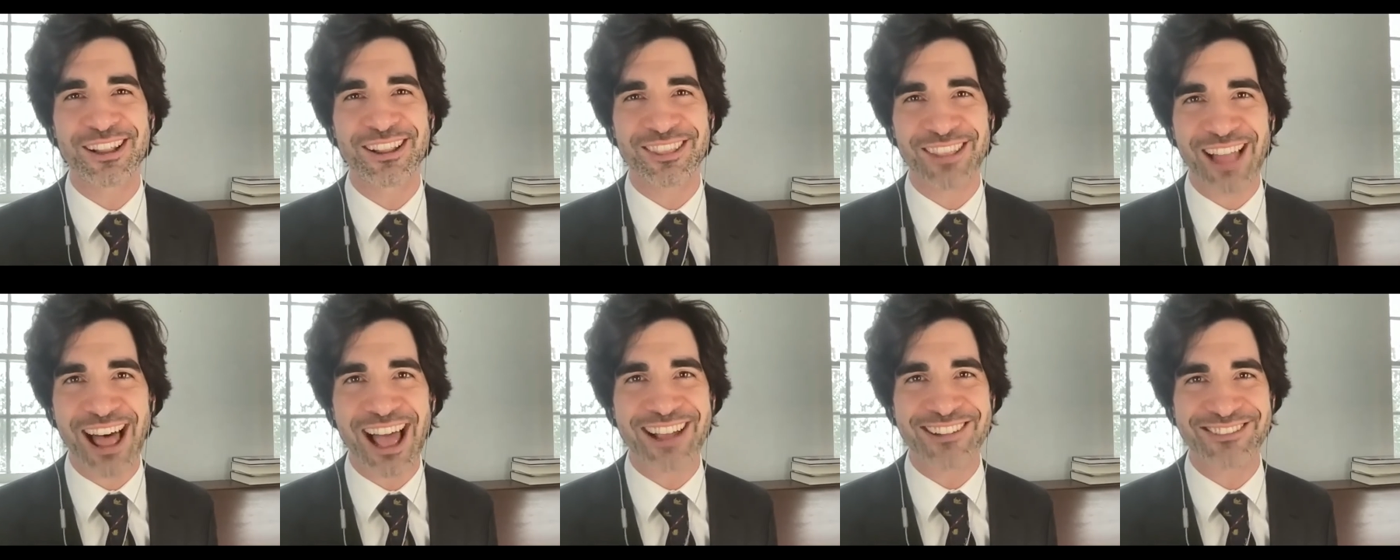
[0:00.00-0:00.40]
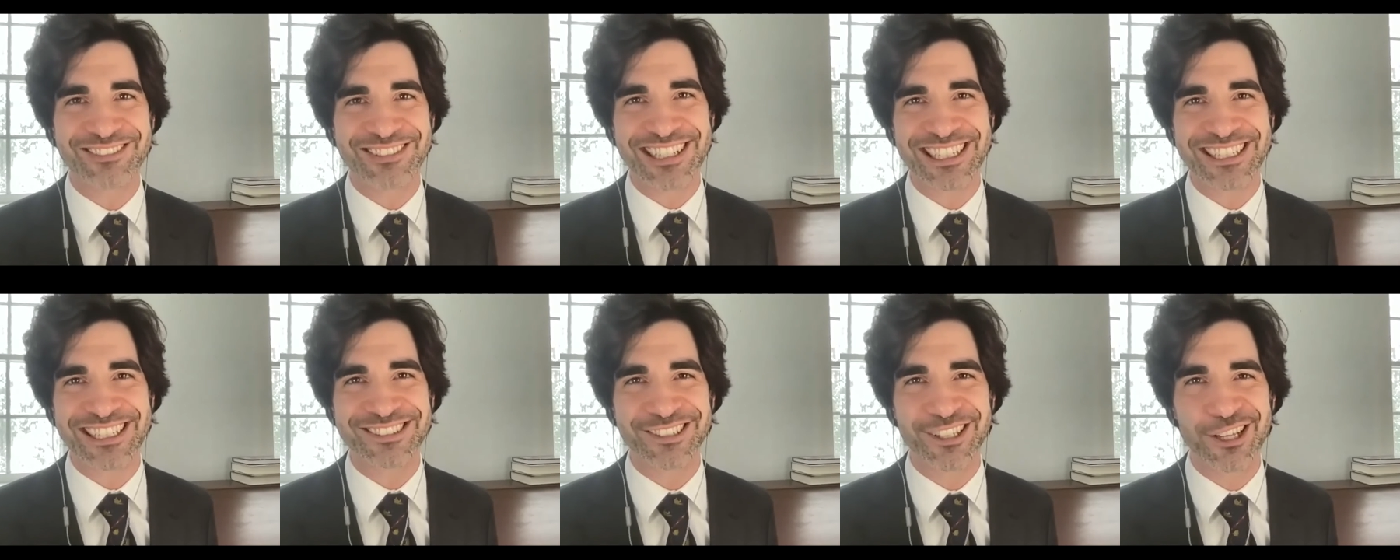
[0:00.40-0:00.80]

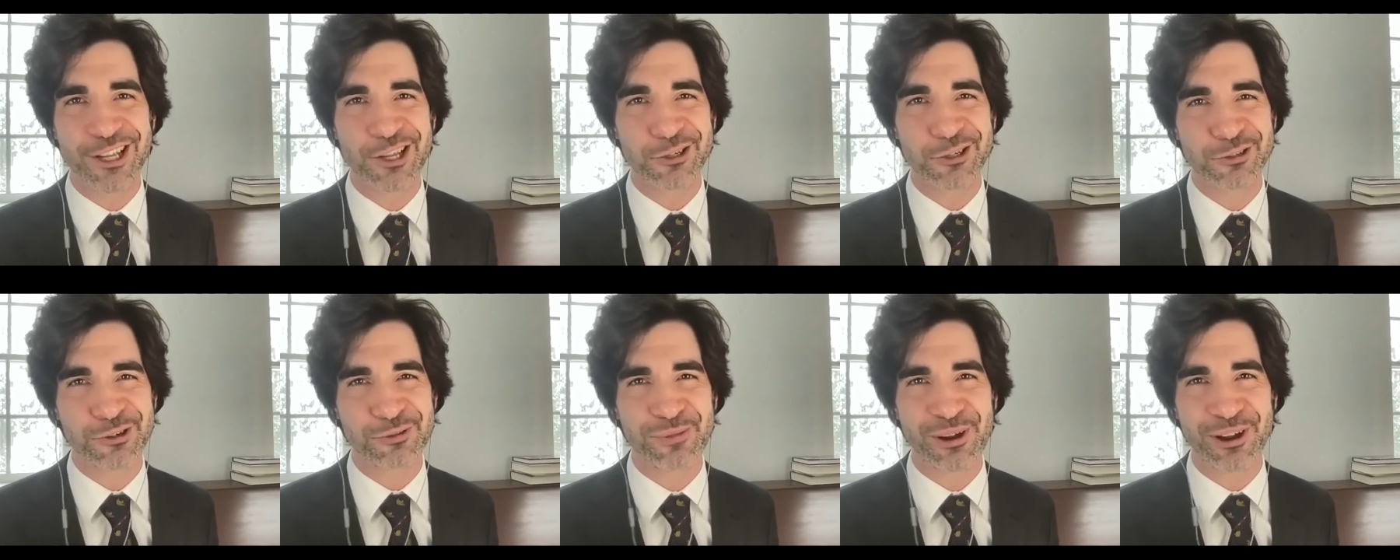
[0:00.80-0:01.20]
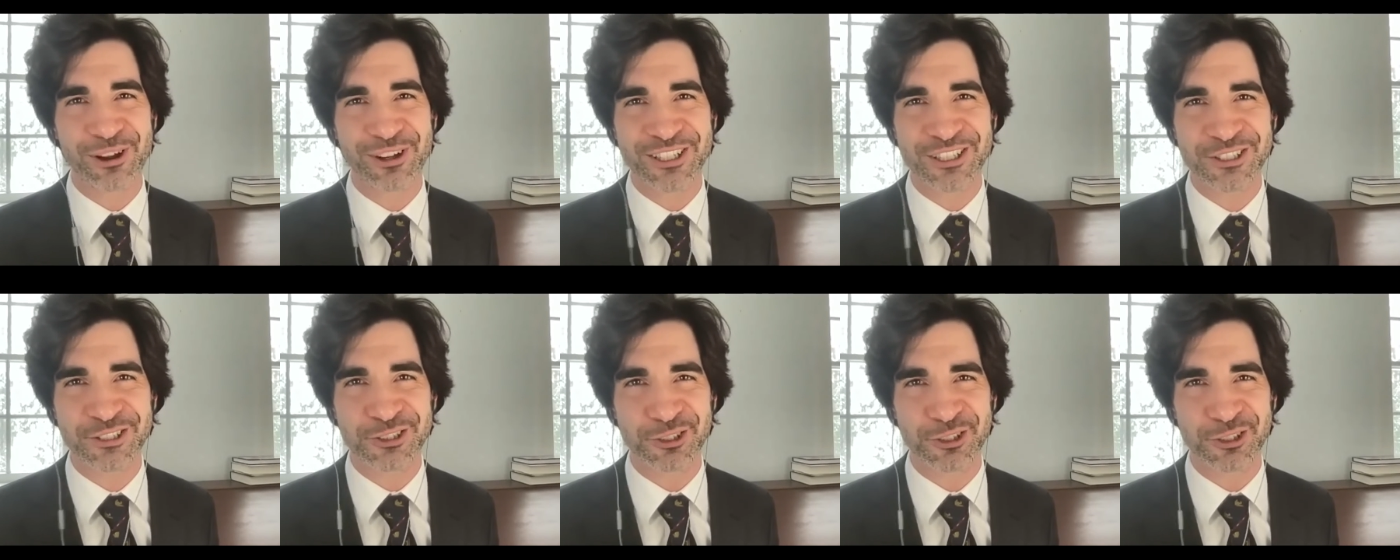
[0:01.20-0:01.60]
liveness to
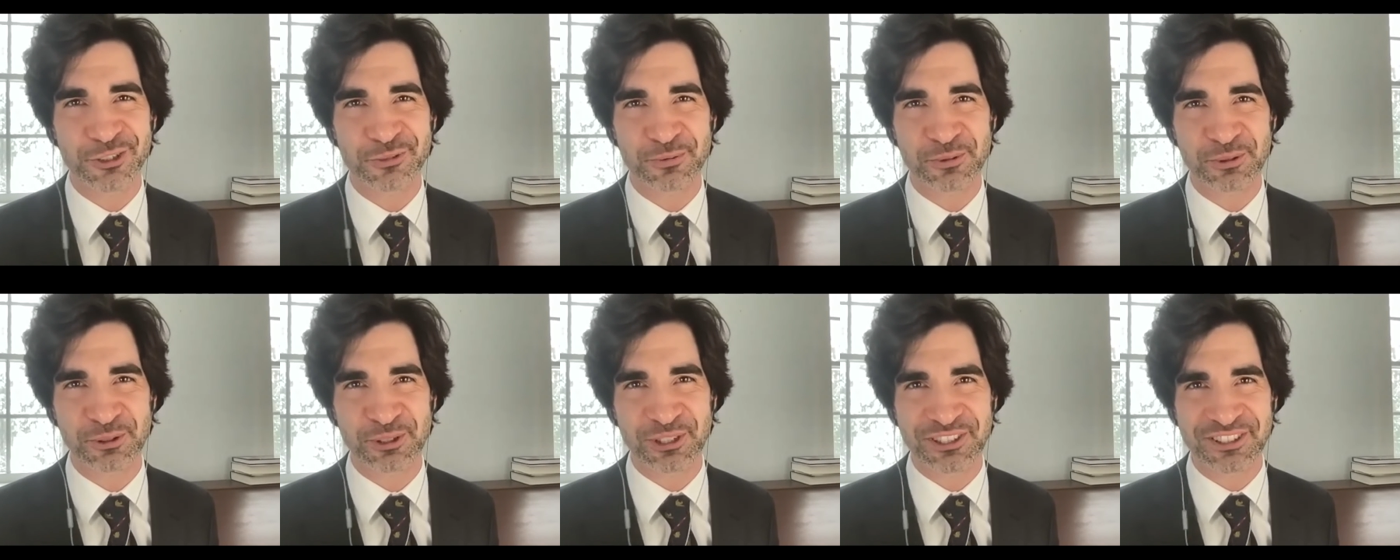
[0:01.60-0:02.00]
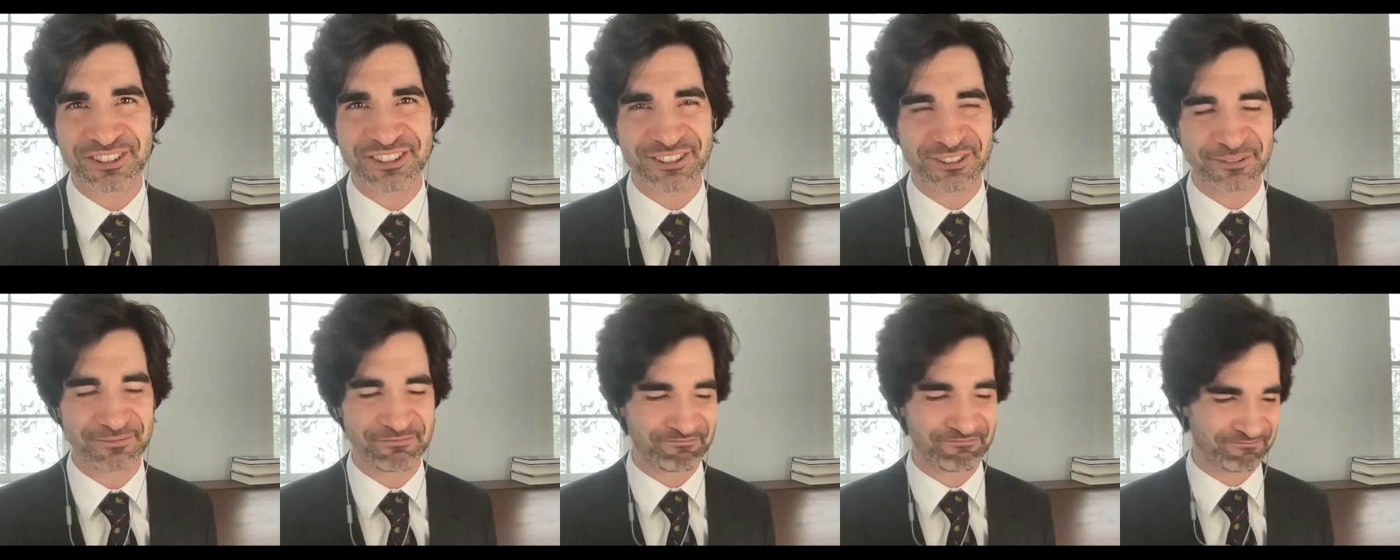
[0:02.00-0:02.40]
American
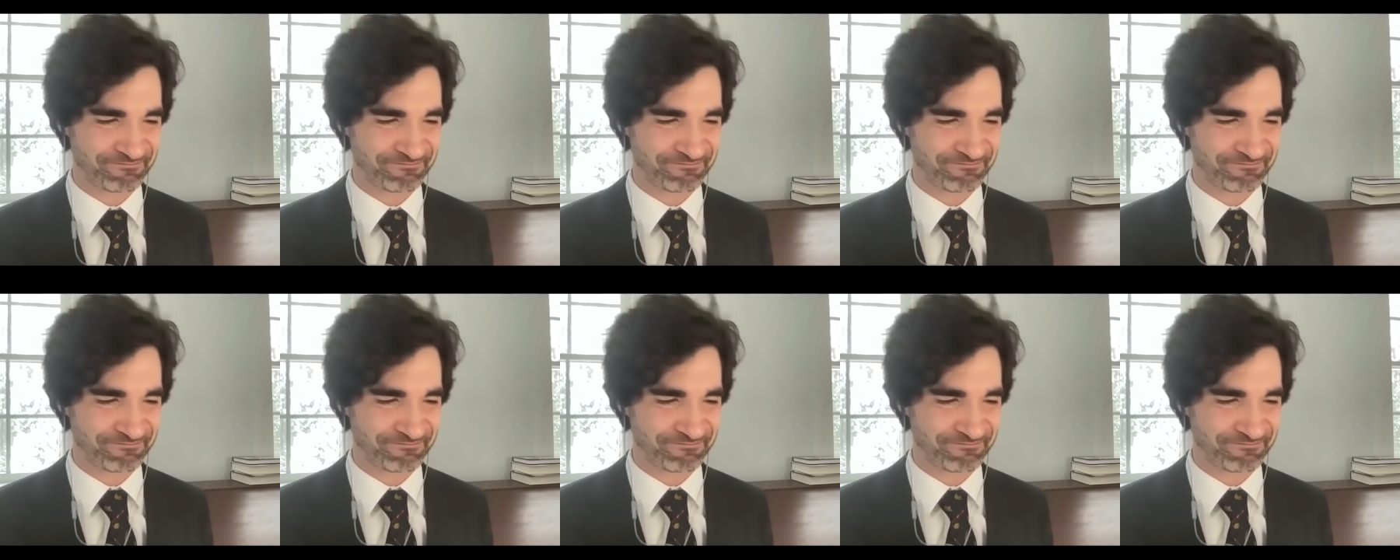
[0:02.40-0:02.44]
jurisprudence.